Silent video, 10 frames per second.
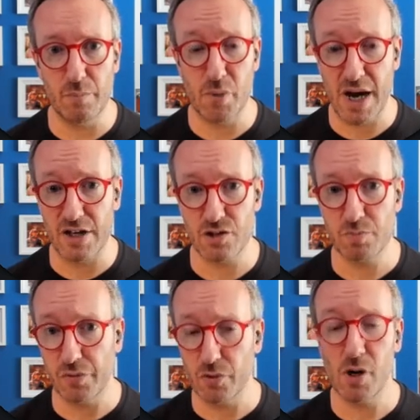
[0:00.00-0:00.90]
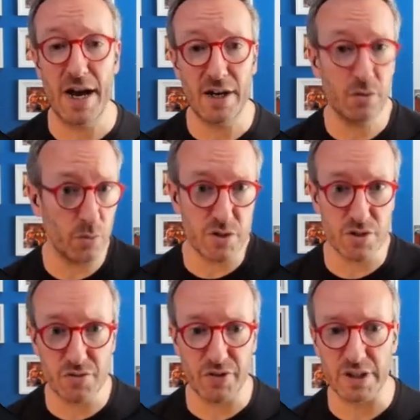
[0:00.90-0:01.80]
branch beforehand, which
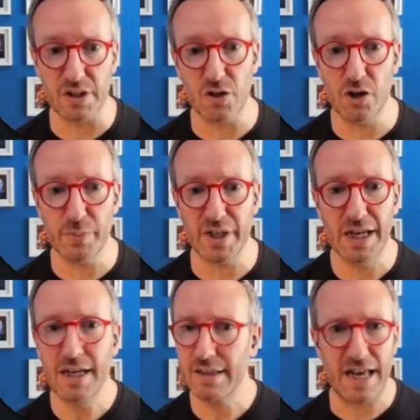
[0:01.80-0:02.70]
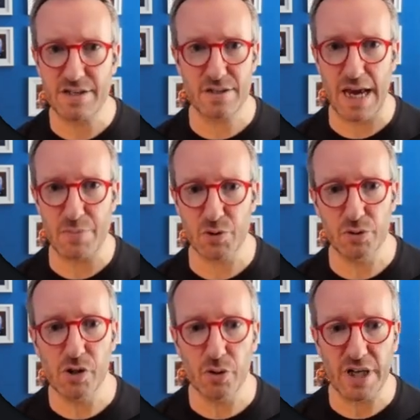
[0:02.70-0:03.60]
is fairly common, that's
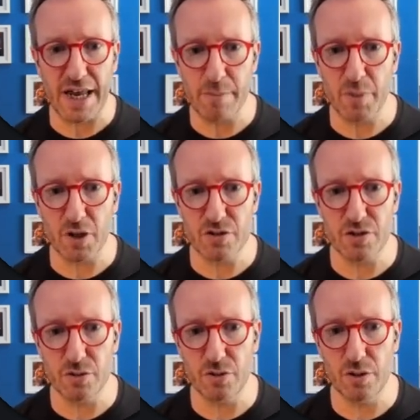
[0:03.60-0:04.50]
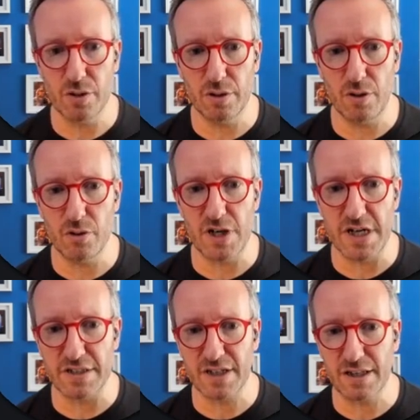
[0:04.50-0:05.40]
absolutely okay, because you only
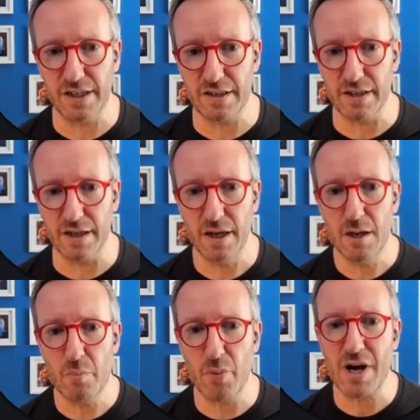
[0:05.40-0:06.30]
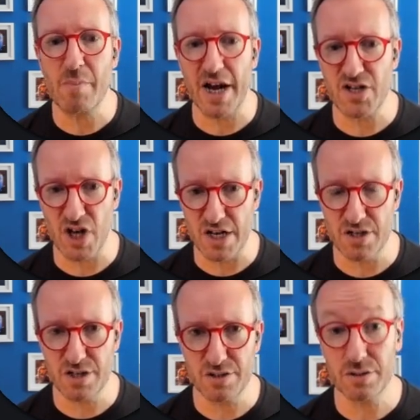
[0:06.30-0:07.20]
need to click the bring my
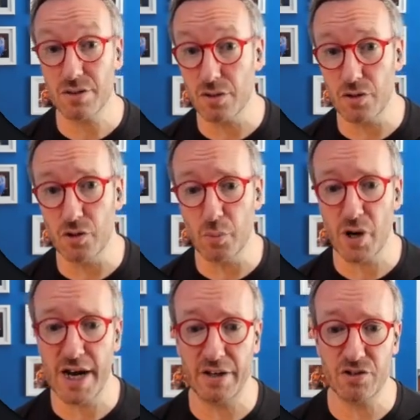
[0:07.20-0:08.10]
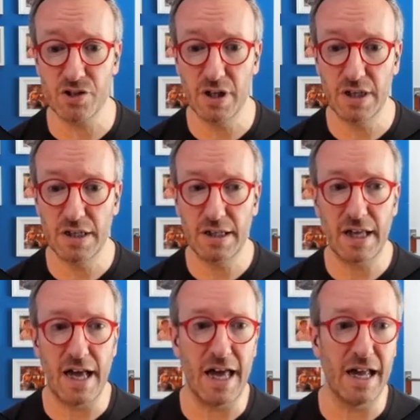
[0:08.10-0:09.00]
changes to the new branch,
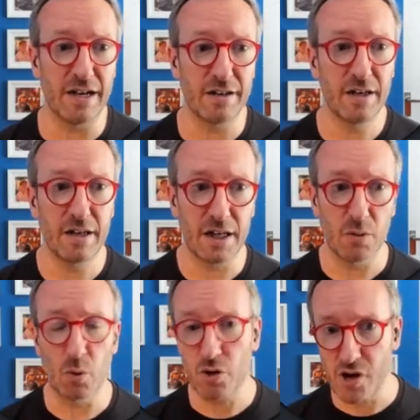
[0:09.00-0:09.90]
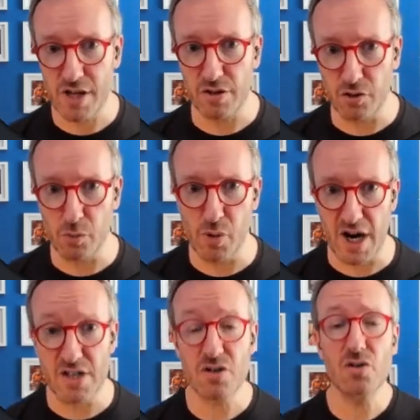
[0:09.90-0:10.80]
and it will create the new
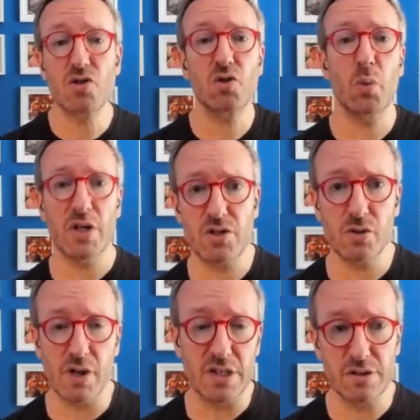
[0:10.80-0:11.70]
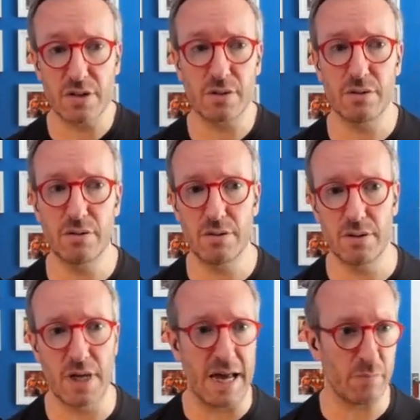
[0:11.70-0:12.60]
branch, switch you into
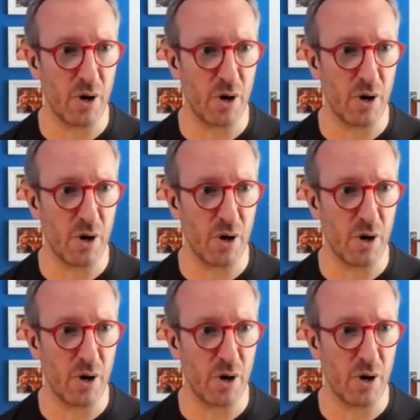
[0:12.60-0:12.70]
that